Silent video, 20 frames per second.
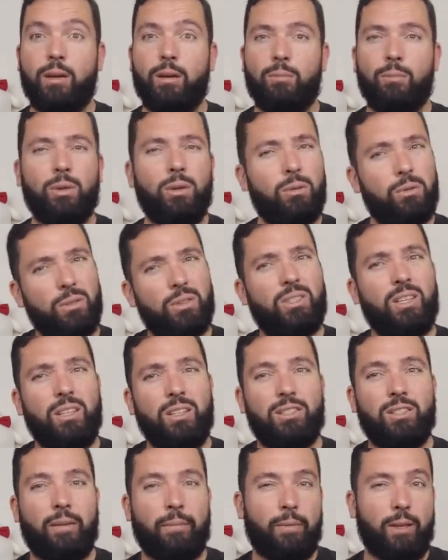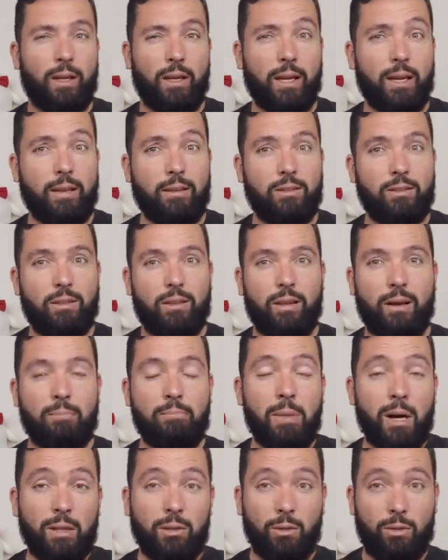but you're using something else, a
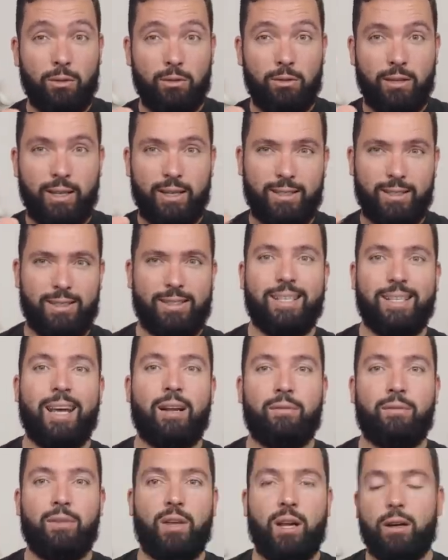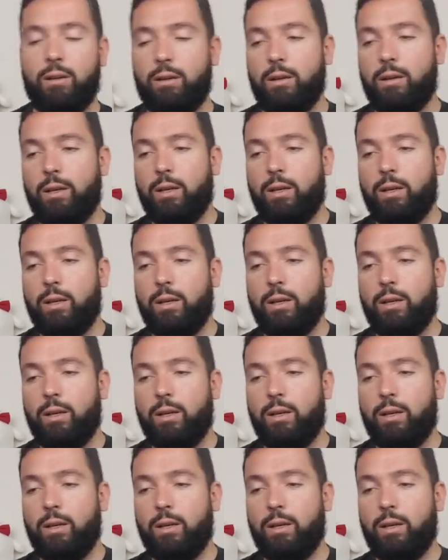module that is inside of there.